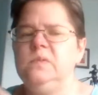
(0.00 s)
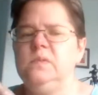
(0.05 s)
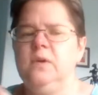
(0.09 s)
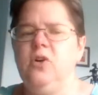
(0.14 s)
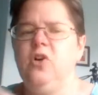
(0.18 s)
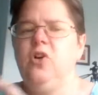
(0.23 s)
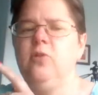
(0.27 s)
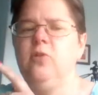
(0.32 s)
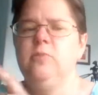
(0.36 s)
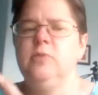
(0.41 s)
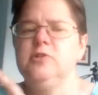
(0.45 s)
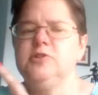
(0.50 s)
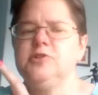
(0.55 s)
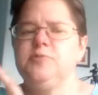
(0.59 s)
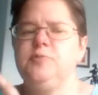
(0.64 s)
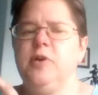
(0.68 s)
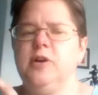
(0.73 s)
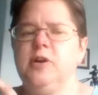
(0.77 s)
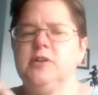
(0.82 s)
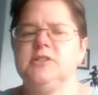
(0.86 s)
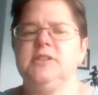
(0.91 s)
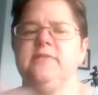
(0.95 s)
Almost
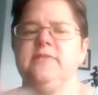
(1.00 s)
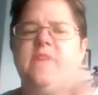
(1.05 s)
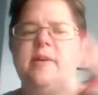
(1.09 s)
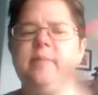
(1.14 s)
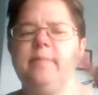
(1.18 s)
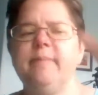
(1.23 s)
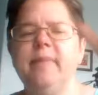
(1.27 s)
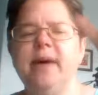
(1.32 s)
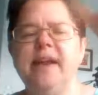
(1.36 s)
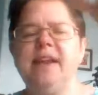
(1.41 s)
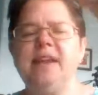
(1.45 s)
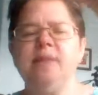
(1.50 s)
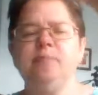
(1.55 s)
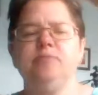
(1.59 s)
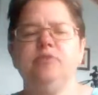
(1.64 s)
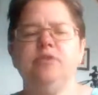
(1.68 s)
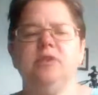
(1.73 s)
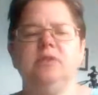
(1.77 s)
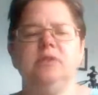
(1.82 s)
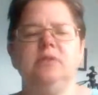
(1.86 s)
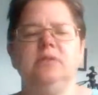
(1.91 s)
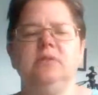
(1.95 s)
positive. I might
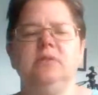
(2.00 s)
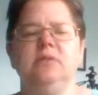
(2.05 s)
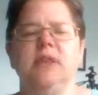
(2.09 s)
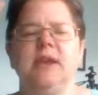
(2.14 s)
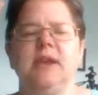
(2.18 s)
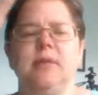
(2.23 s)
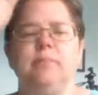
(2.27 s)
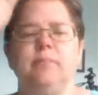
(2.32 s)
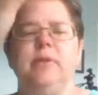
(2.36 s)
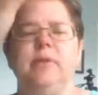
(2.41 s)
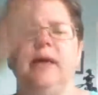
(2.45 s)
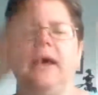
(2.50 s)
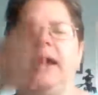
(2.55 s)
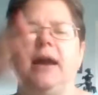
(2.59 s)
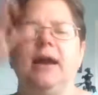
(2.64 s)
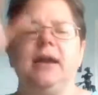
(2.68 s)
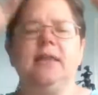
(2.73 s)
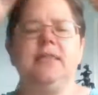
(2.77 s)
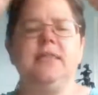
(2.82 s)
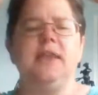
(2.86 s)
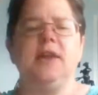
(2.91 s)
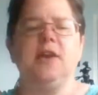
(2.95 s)
put like
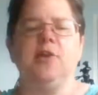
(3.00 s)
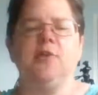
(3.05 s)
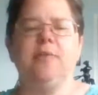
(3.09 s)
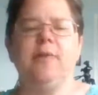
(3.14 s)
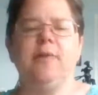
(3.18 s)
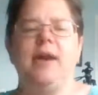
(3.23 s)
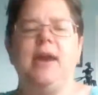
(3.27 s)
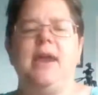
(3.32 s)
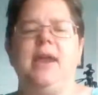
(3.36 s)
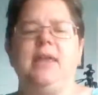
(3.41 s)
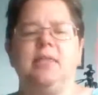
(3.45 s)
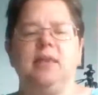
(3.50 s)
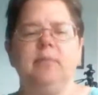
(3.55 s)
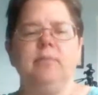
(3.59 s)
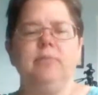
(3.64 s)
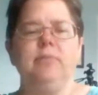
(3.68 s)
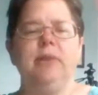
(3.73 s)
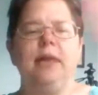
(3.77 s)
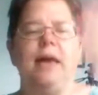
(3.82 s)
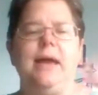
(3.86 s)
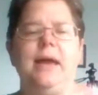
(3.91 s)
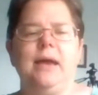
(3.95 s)
black and then a gray and then
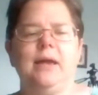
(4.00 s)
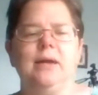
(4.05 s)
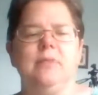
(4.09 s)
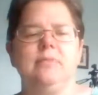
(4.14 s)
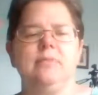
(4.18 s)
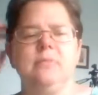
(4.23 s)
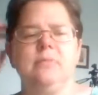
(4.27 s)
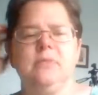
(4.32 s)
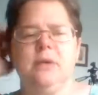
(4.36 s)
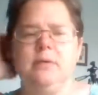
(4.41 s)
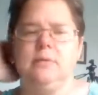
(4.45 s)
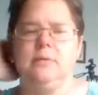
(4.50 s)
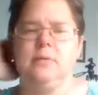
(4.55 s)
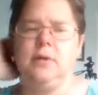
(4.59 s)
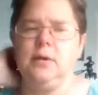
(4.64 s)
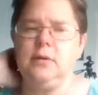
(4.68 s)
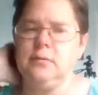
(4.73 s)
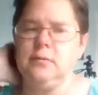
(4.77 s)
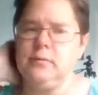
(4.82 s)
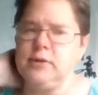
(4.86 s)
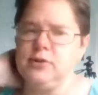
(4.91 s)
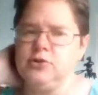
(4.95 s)
black. I'm
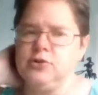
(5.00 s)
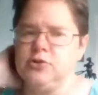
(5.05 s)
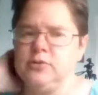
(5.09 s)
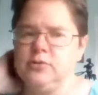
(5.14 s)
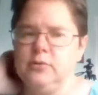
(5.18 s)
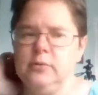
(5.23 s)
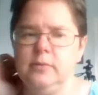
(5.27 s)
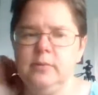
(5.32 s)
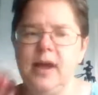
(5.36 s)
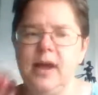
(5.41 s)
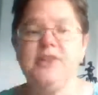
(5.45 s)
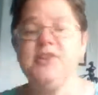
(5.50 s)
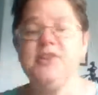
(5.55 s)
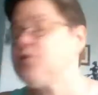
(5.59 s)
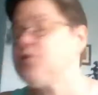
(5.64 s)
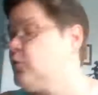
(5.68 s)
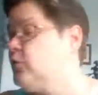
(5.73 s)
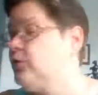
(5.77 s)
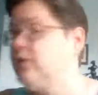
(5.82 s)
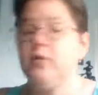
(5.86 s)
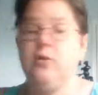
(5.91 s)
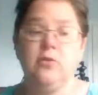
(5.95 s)
not sure. I just
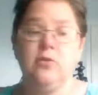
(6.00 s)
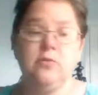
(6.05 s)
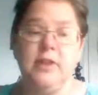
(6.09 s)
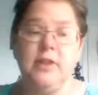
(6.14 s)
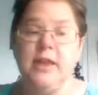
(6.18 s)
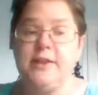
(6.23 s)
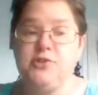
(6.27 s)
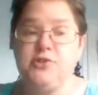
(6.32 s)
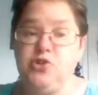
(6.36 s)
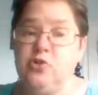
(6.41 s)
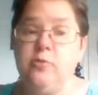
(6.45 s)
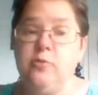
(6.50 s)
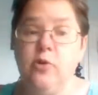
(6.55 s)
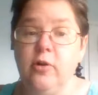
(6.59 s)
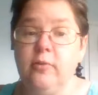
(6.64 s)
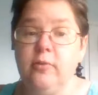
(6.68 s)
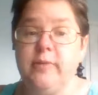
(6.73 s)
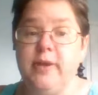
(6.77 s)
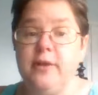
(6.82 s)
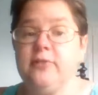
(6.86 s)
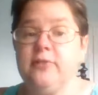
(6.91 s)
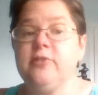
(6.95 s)
ordered like 2 more
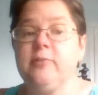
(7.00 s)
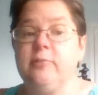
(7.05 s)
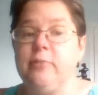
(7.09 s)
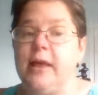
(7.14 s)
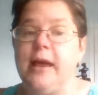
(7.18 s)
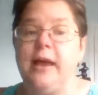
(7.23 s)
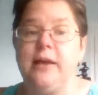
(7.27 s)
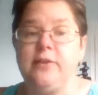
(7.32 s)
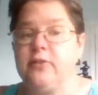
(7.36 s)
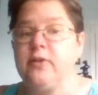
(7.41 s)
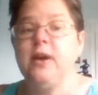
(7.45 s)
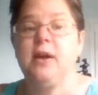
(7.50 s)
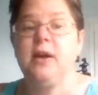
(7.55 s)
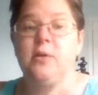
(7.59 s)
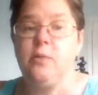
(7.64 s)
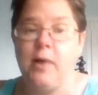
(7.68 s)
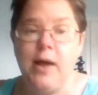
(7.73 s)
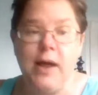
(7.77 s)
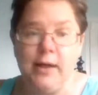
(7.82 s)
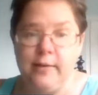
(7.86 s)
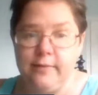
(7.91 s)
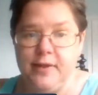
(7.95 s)
meters of black, so I got a
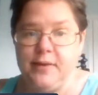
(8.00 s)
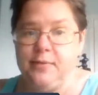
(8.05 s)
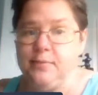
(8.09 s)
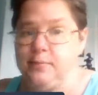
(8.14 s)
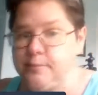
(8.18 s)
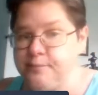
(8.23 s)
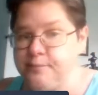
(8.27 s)
whack of it.